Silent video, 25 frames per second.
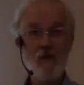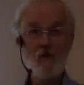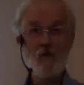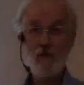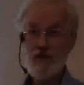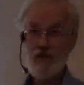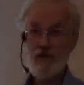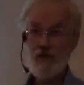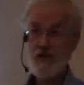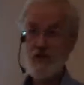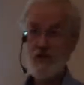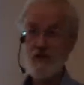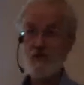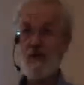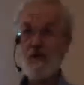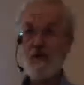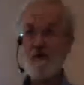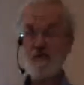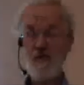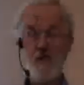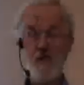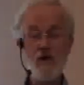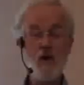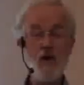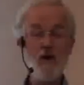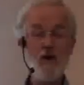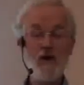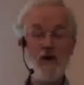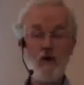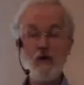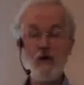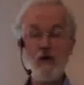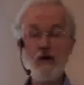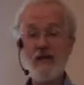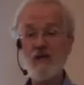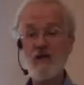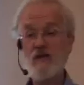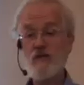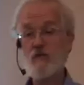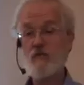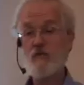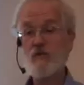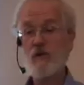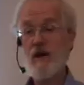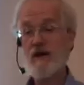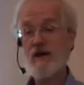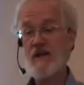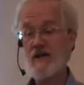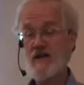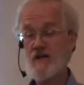which describes the Calling All Angel
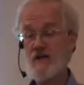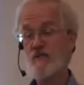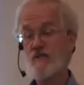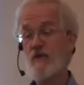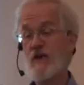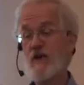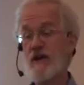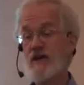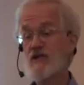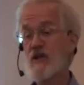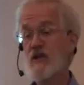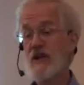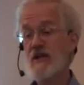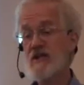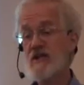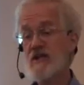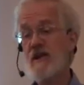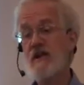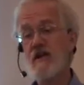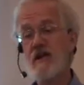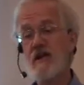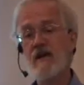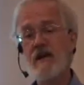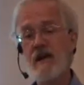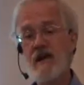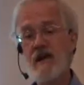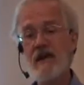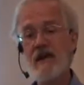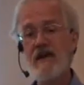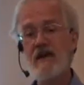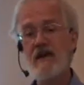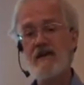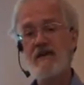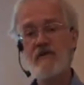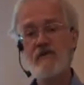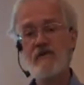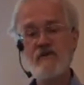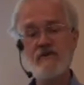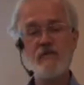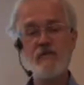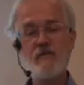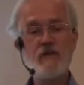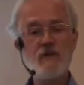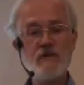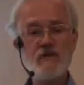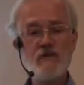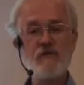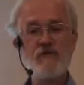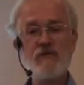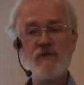projects and the
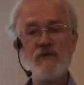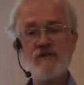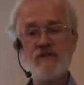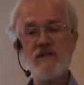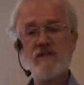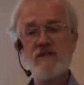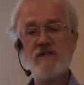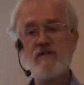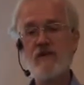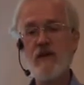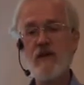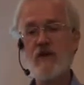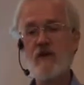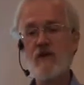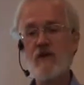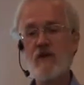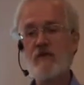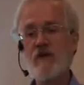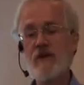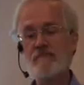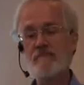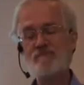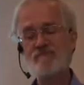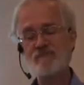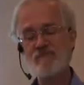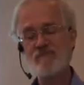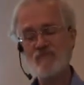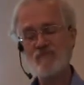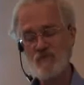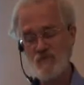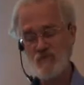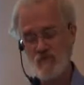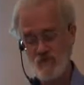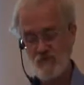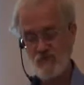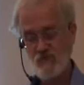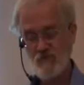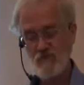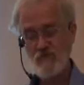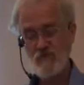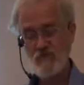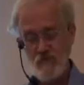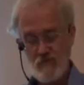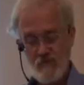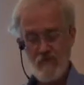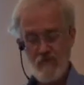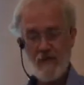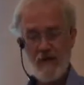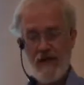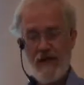spiritual physics of alchemy,
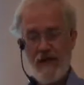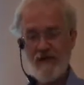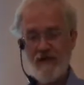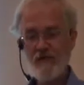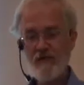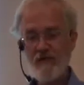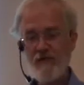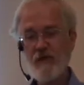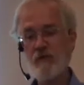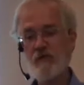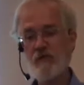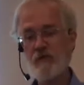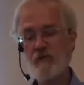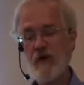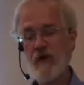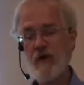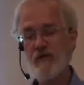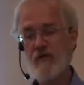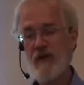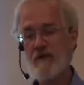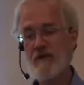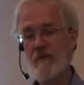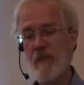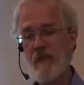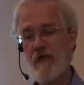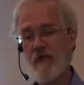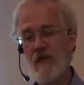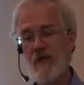and the films about that.